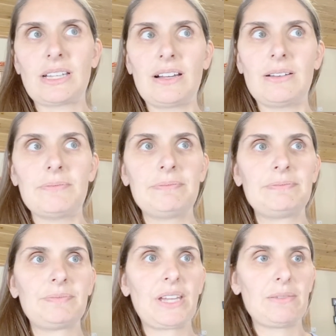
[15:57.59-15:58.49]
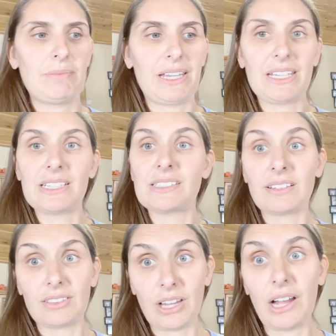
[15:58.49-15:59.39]
My kids
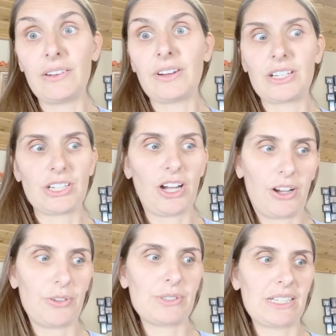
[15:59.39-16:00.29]
love tacos.